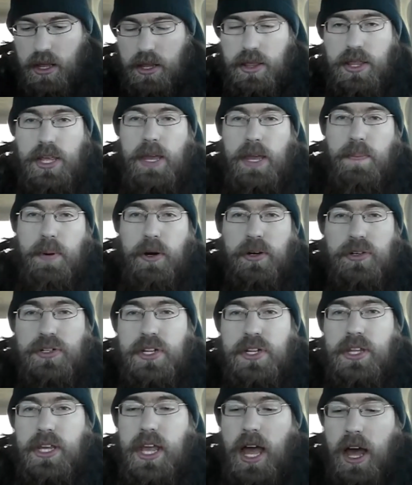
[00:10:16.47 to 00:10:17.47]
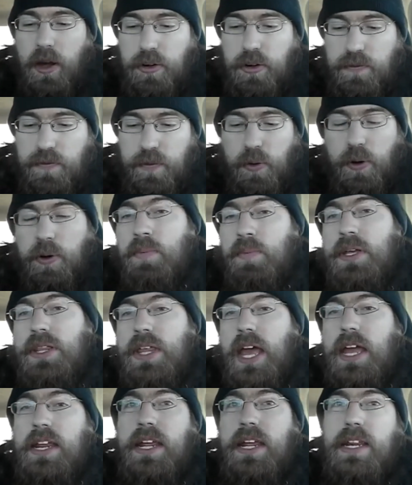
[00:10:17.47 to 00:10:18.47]
the person at the counter informed me
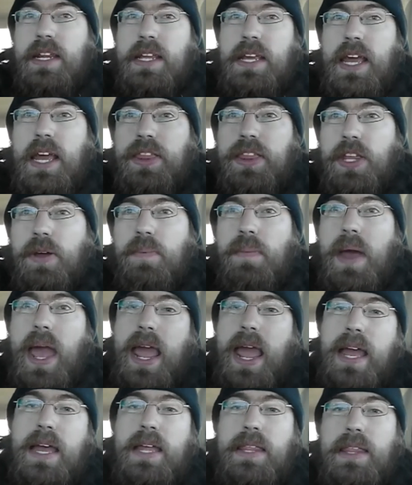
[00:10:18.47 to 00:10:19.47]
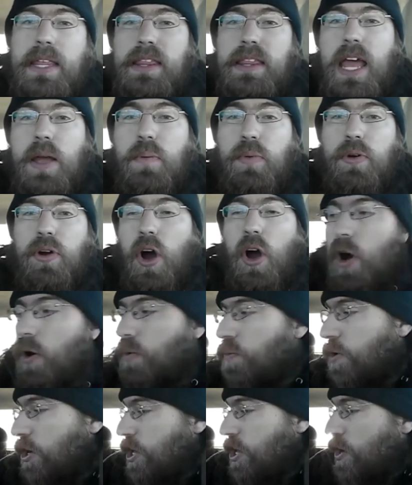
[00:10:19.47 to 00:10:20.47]
they didn't get them and that they were
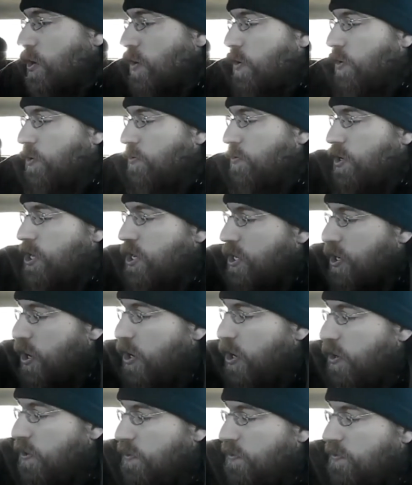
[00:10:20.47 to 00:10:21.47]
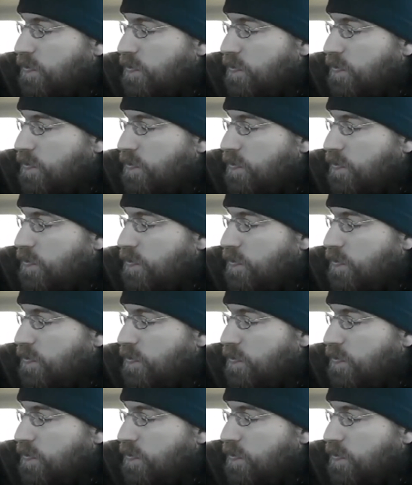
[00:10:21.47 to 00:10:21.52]
already on recall.